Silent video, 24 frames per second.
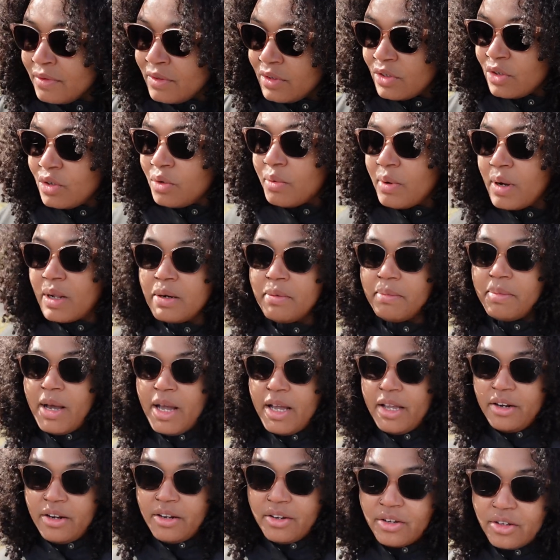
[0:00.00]
do you want to
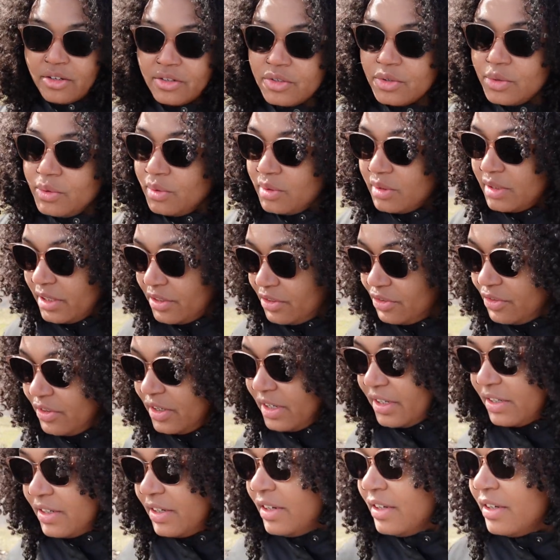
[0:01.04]
buy in a good school
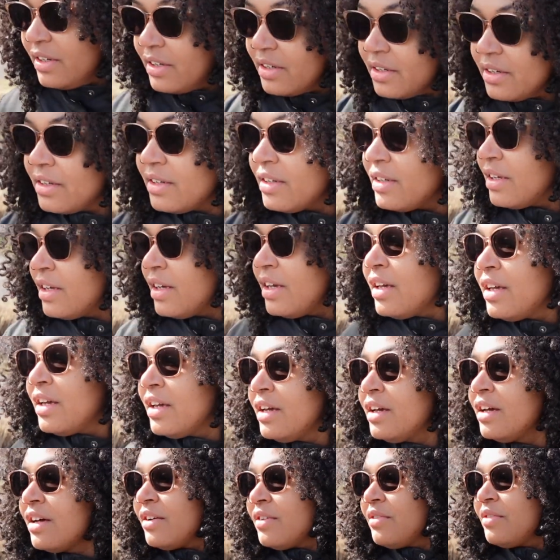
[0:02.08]
district?
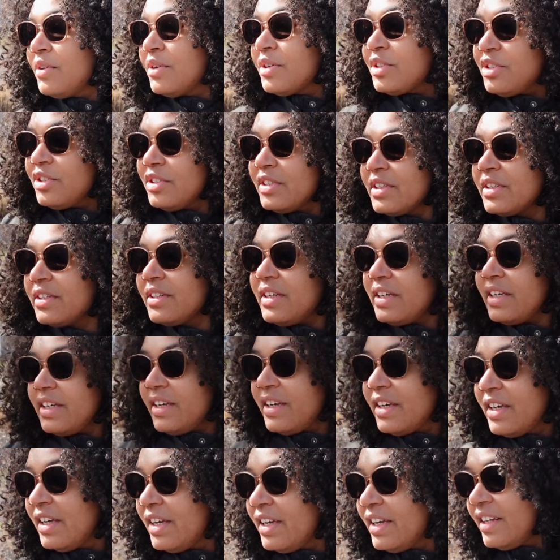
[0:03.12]
Unfortunately,
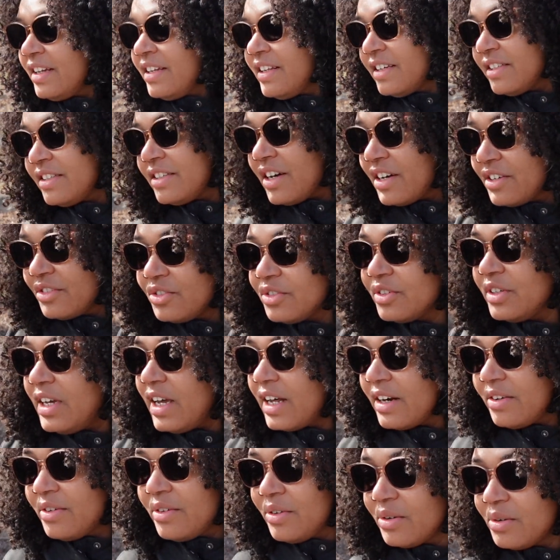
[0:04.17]
in this country,
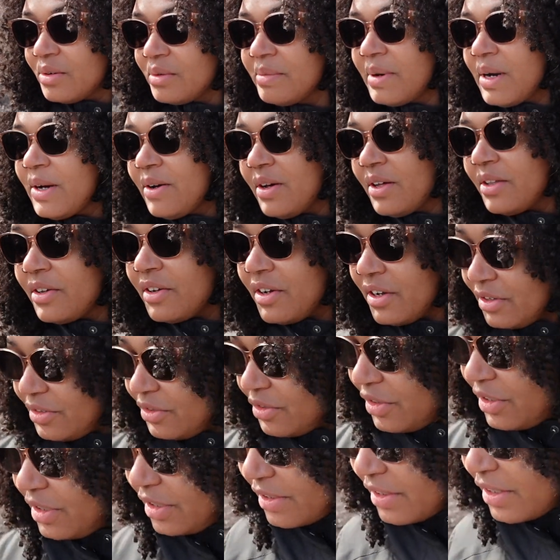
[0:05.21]
I don't know about other
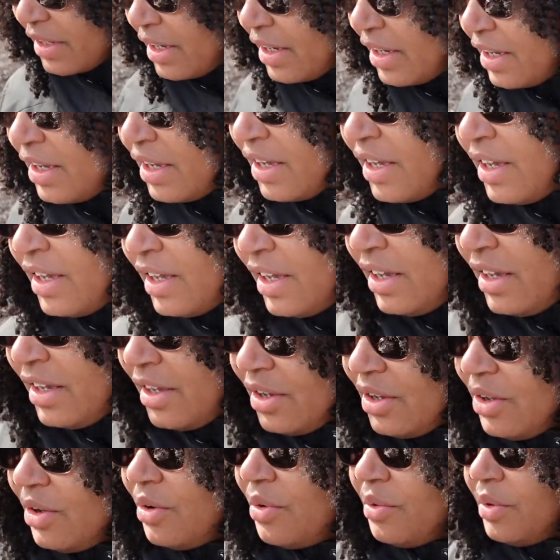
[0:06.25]
countries,
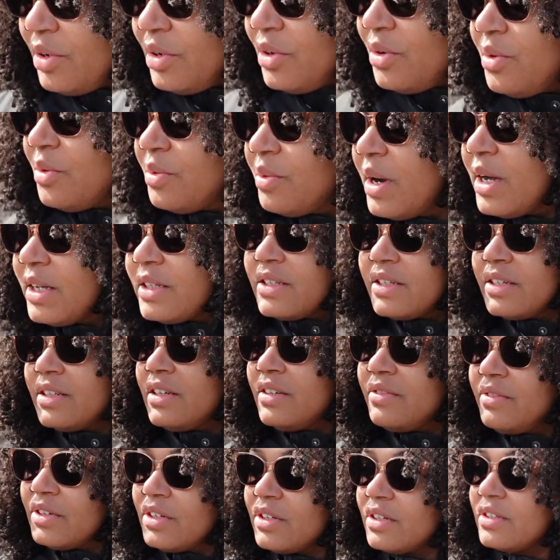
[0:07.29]
when you want to
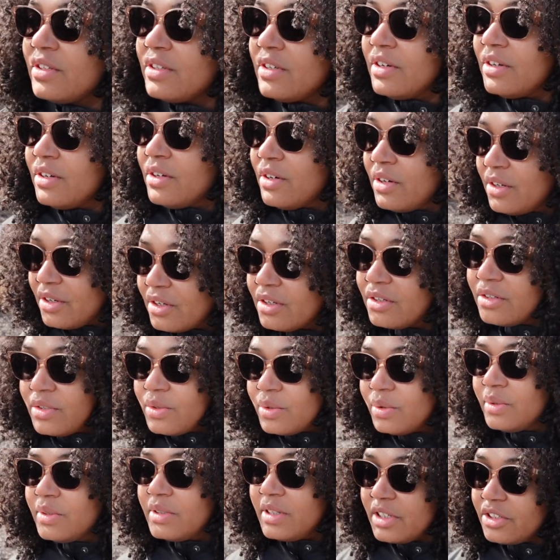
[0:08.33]
live in a good
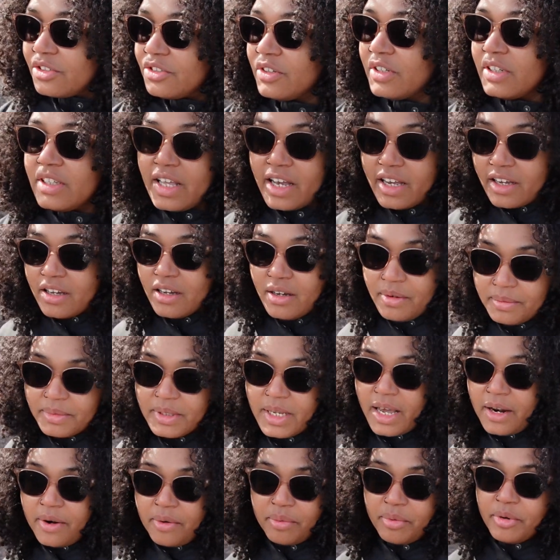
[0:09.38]
school district, that comes
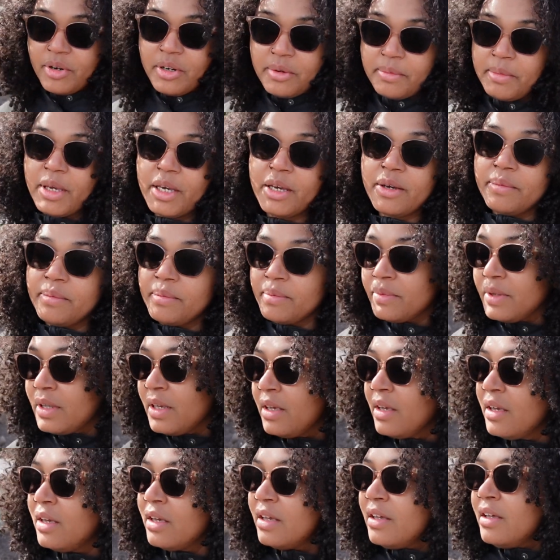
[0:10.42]
at a premium.
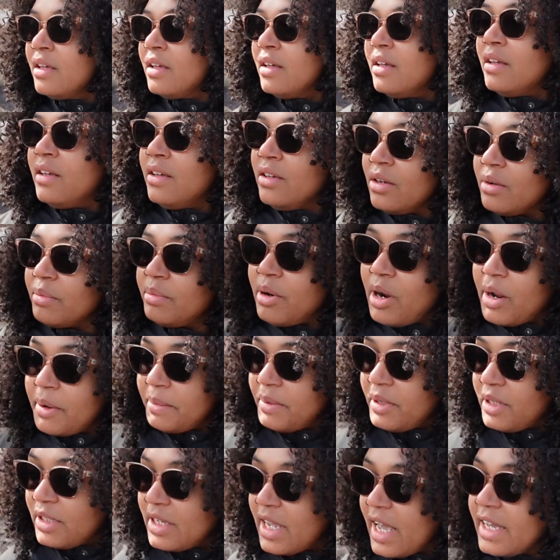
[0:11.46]
Your
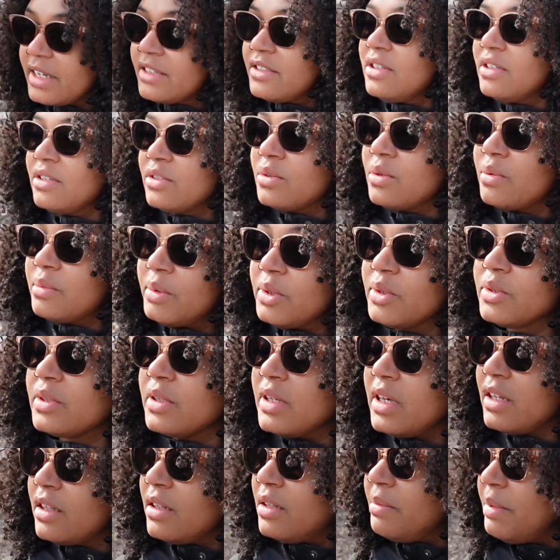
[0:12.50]
property taxes will most
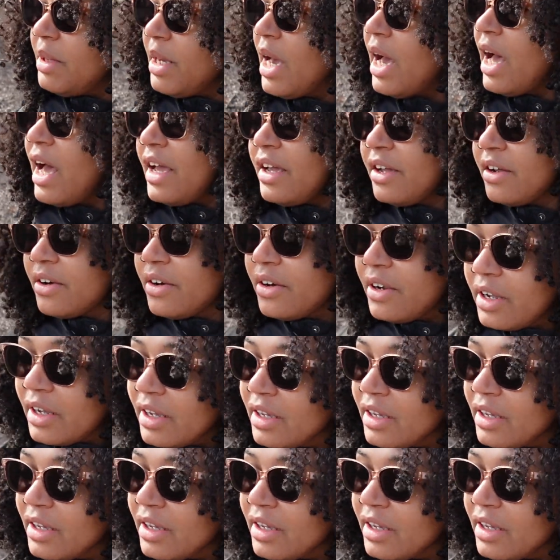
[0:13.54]
likely be higher.